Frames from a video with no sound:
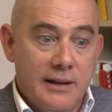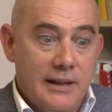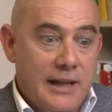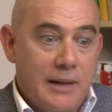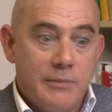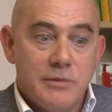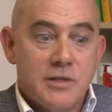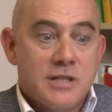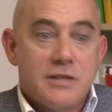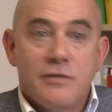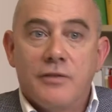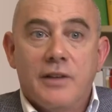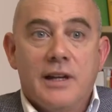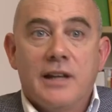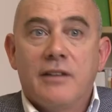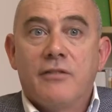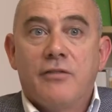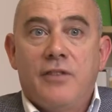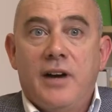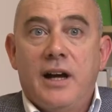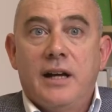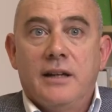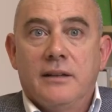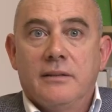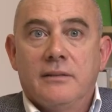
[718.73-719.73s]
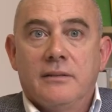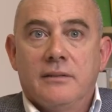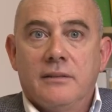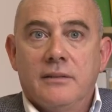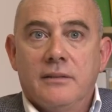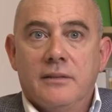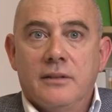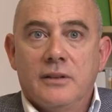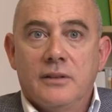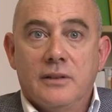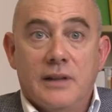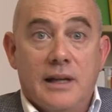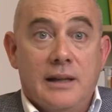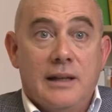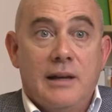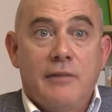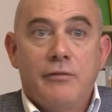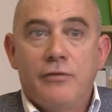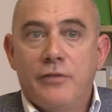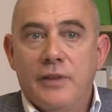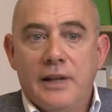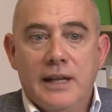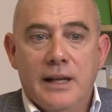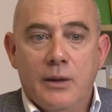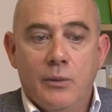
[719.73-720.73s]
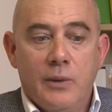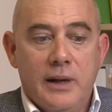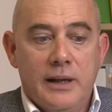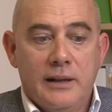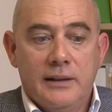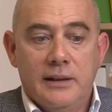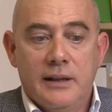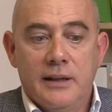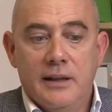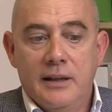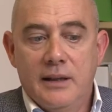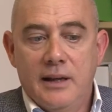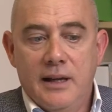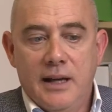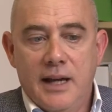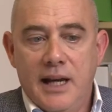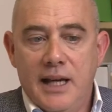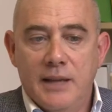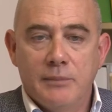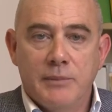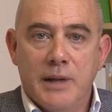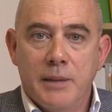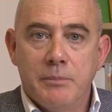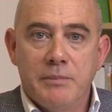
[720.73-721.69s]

and I'm just feeling fine, and I'm feeling well, and my